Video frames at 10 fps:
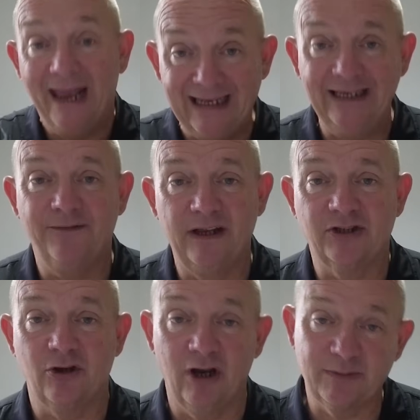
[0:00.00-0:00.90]
any
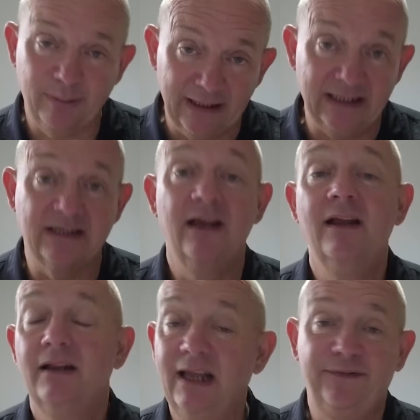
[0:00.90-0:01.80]
events, guys, please,
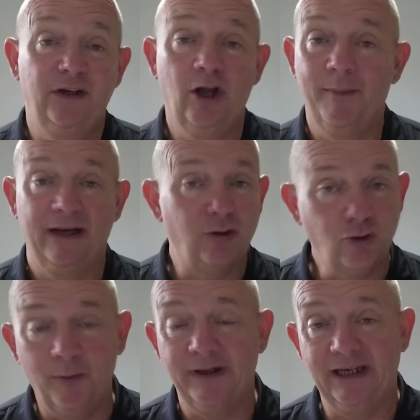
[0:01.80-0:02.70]
if you know about it,
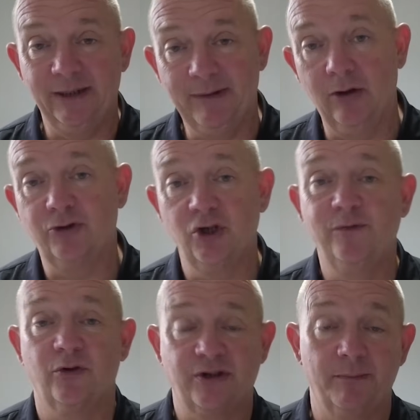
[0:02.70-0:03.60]
drop me an email,
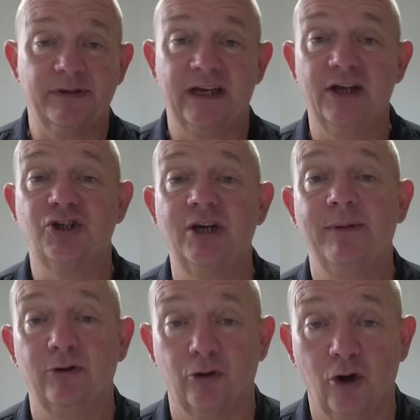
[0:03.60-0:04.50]

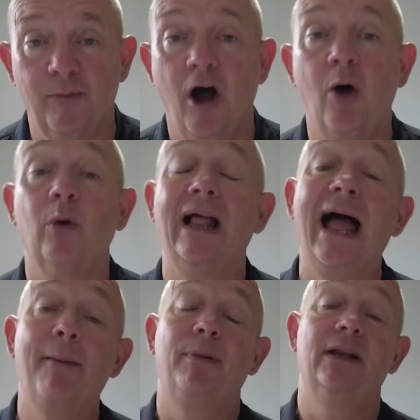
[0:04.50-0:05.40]
247pattaya@gmail.com. I will
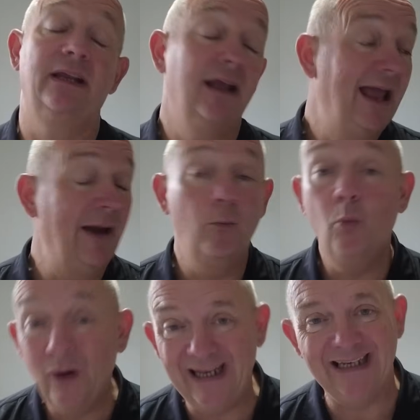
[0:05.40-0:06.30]
happily
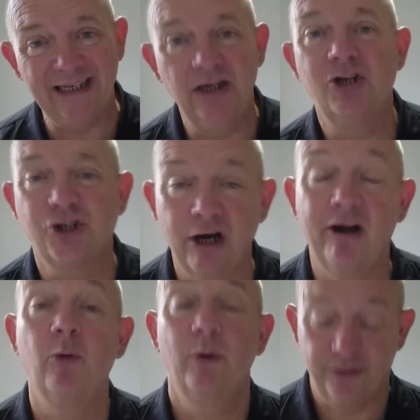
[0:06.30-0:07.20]
and willingly
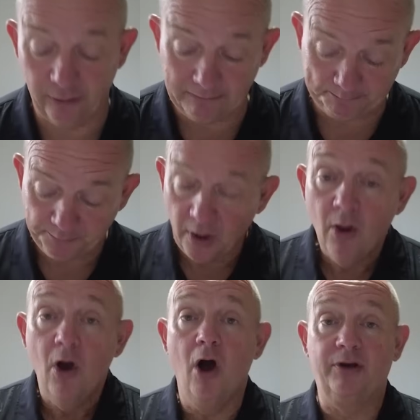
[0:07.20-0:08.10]
share it with you.
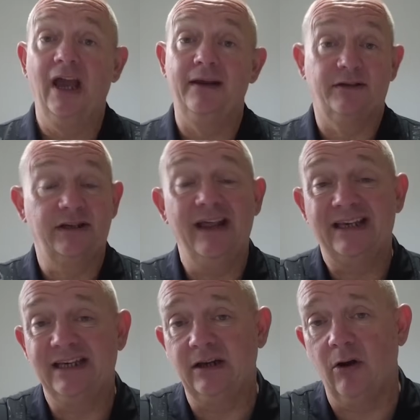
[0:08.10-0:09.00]
Okay, so
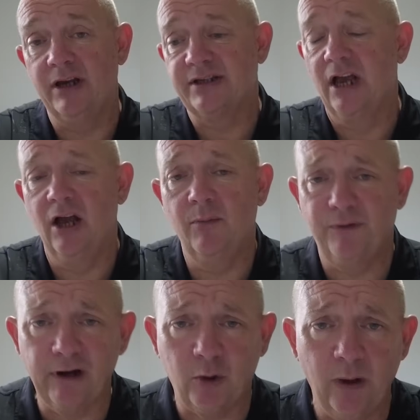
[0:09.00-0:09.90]
that's it, guys.
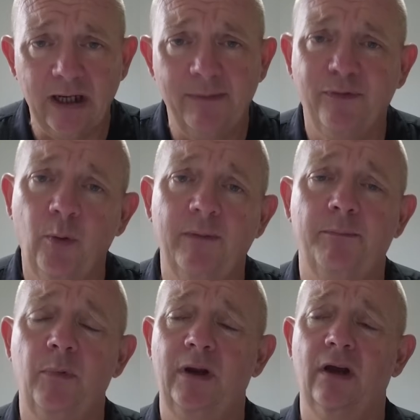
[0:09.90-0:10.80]
Very quickly, before
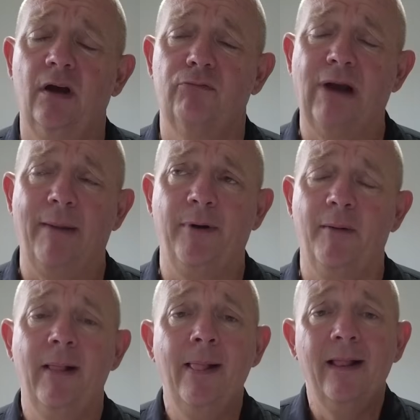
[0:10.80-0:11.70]
we wrap
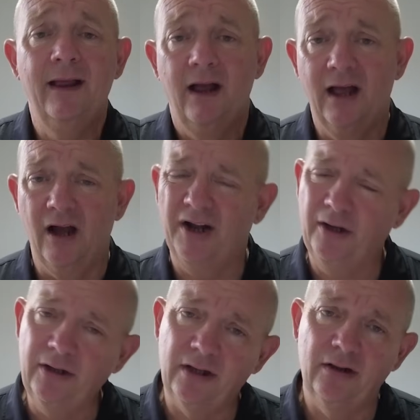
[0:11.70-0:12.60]
up, I
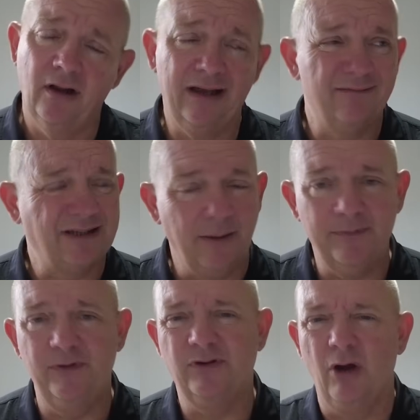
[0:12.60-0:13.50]
know you like some
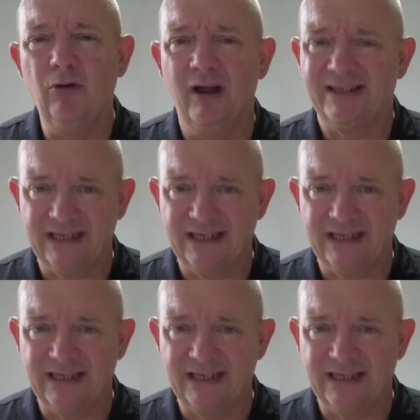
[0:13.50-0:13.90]
of you don't like